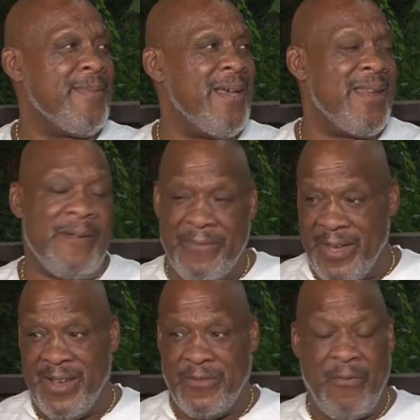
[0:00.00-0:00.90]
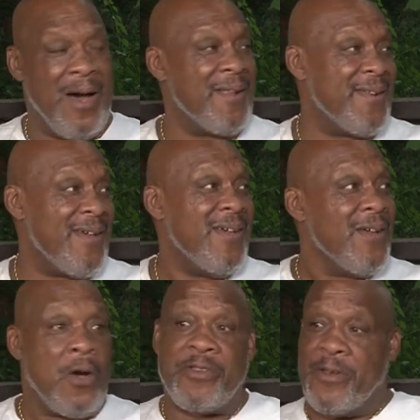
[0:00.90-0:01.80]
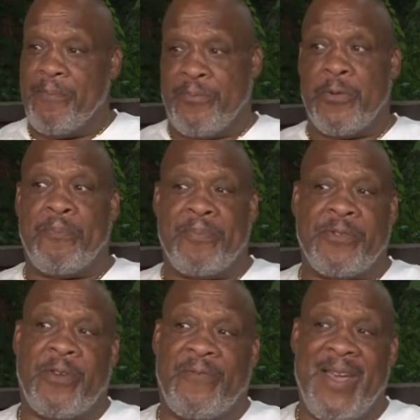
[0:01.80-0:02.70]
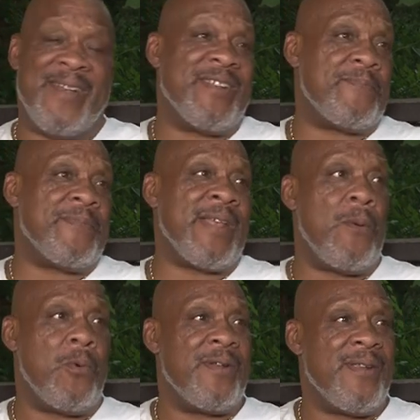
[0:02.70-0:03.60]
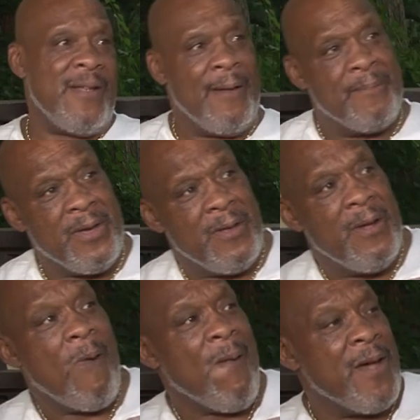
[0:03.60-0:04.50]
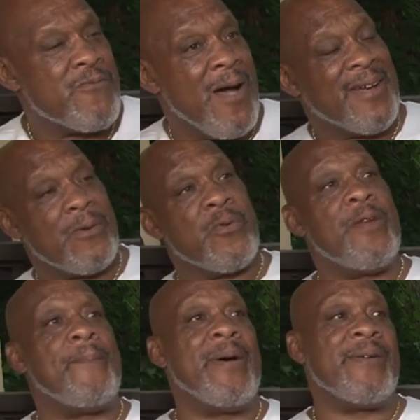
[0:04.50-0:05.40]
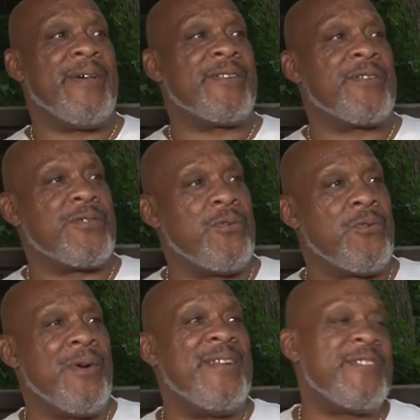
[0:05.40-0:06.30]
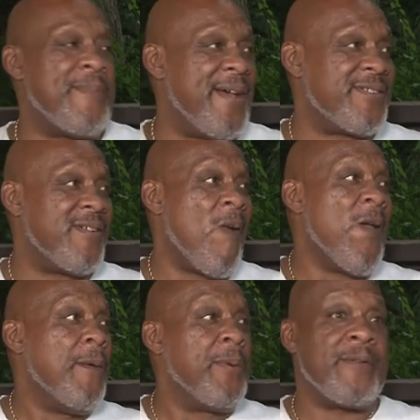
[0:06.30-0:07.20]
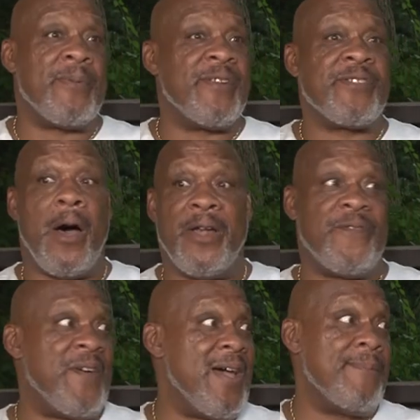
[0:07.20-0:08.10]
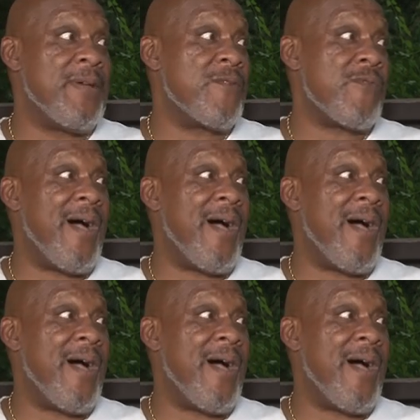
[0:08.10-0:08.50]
And everything else followed that. Because to the fan, that one and me and Rock and Ring the Belt are the two greatest matches. But it's hard to find me and